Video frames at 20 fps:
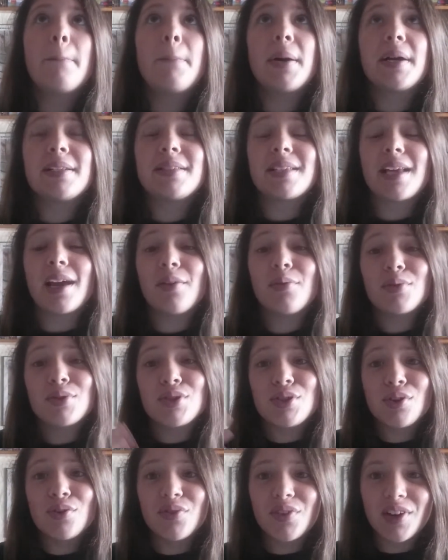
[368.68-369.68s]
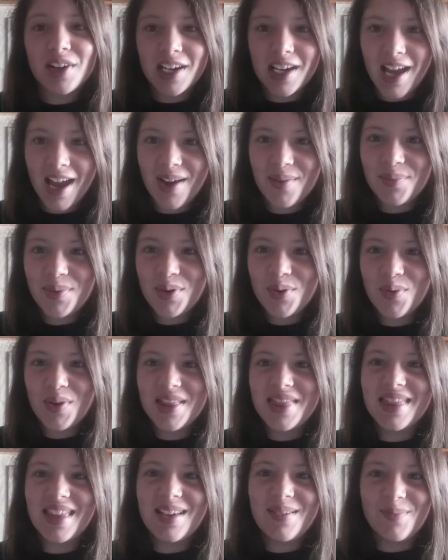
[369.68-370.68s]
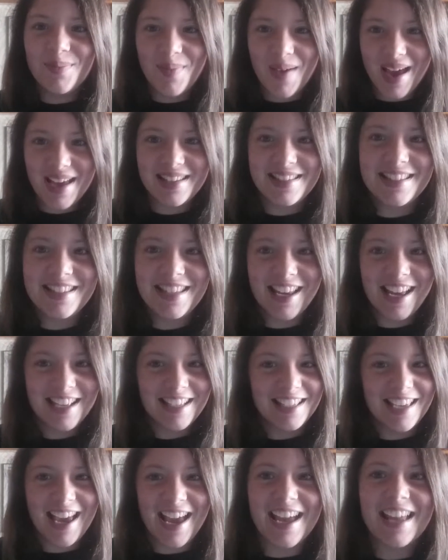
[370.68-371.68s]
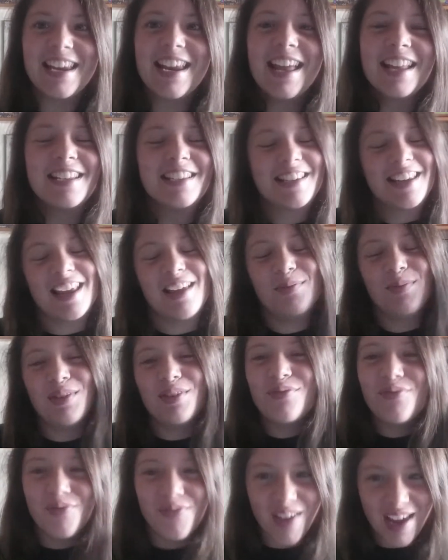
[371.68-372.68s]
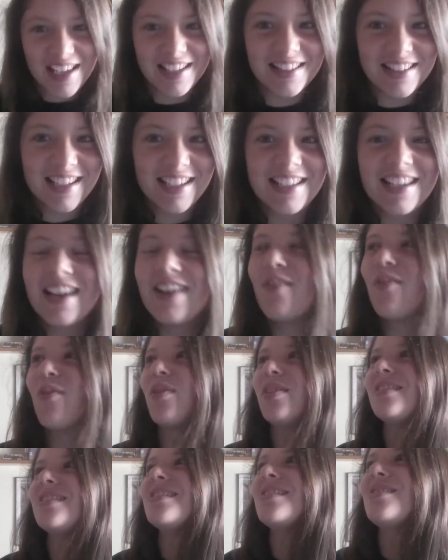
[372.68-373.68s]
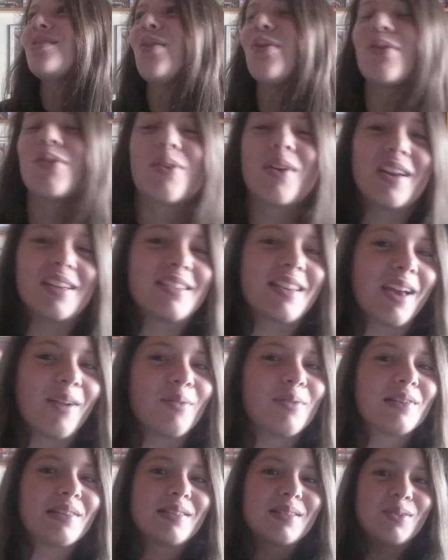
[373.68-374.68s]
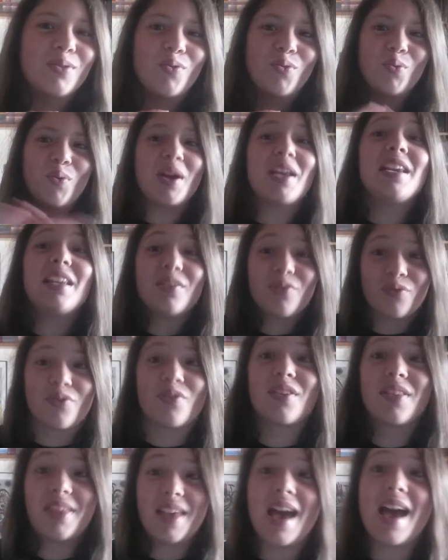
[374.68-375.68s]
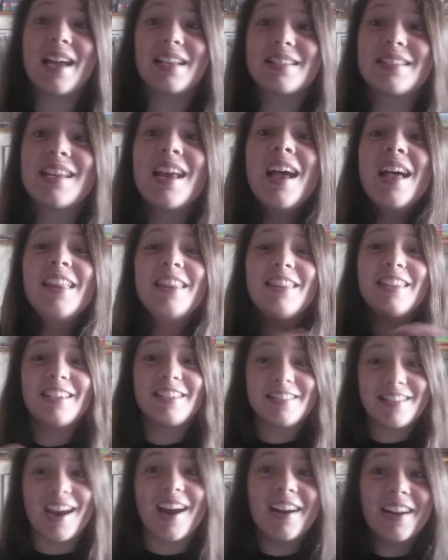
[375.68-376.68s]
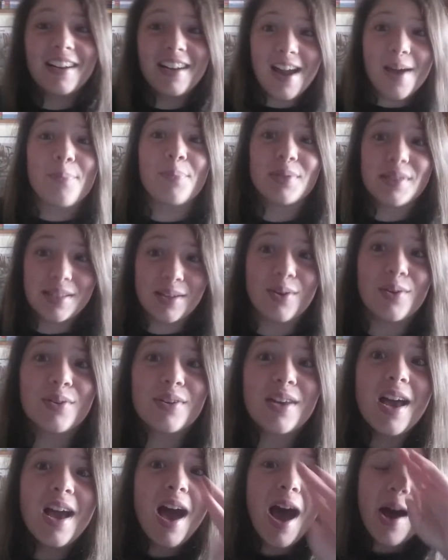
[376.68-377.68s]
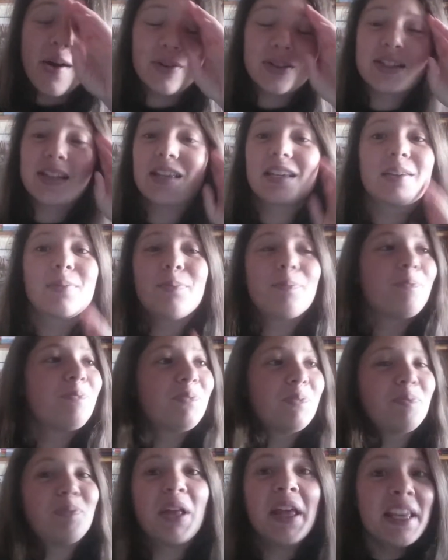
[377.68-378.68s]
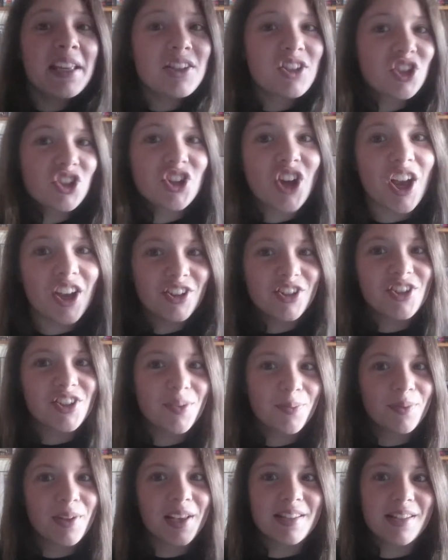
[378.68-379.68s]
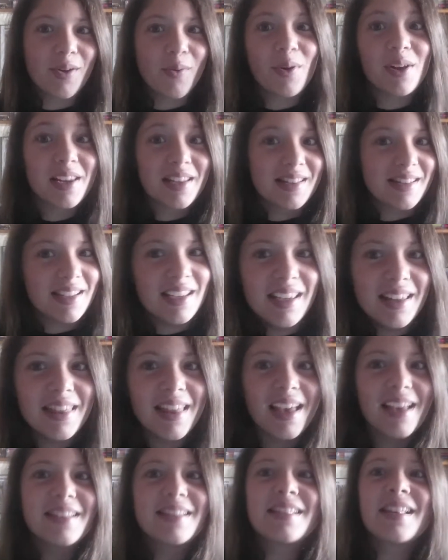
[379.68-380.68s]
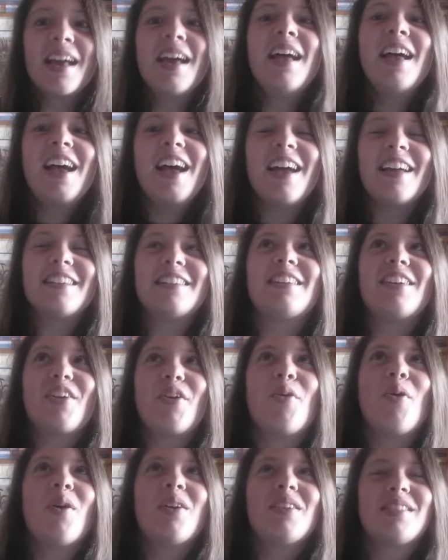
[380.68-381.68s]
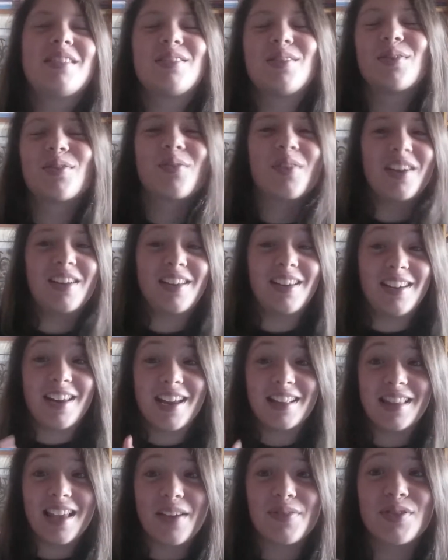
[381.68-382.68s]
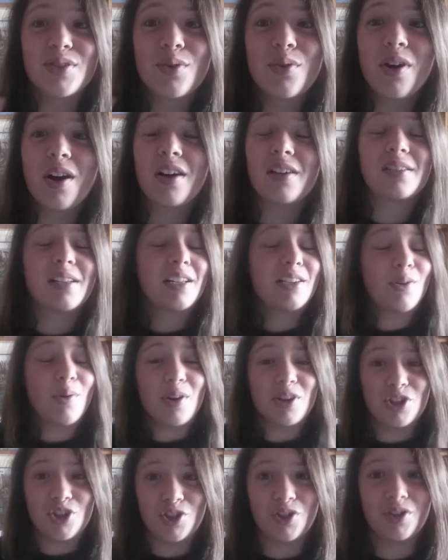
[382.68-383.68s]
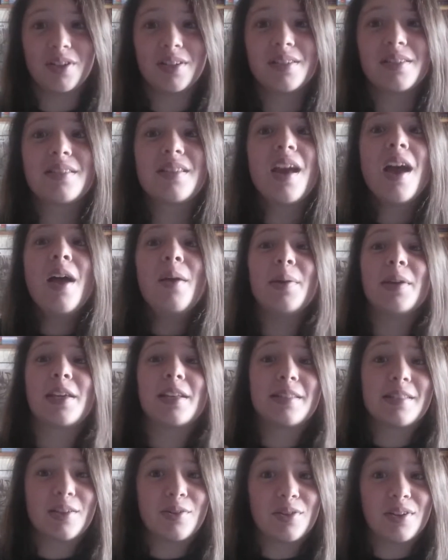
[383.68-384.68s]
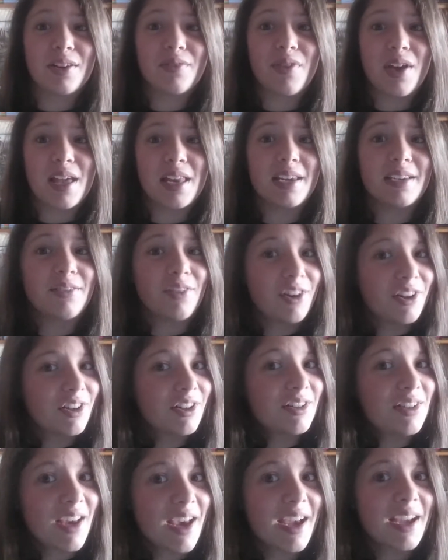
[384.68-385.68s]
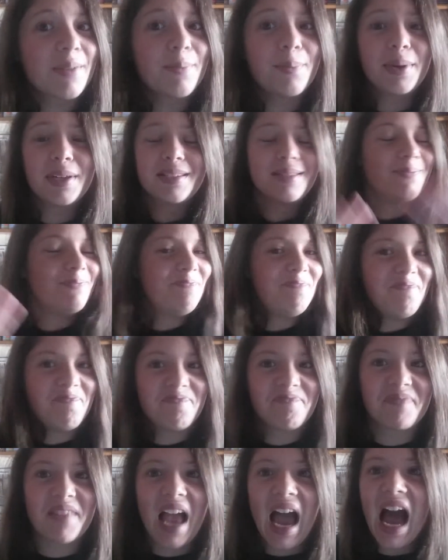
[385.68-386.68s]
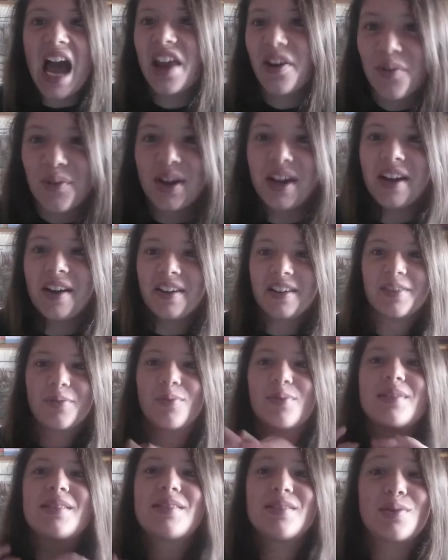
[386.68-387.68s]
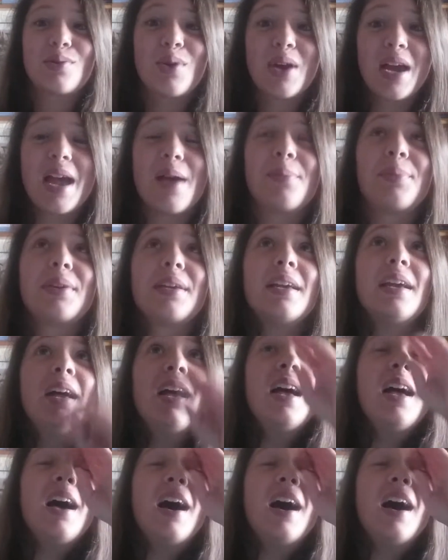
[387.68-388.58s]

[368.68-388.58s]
But I was so very happy when they met again and Jamie fainted. It was so great. I was waiting for that the entire episode. I was like, please shush, because I want to see this. And it was so great, and I laughed so hard. I know I shouldn't, because he could have had an heart attack, but I don't care. It was so happy.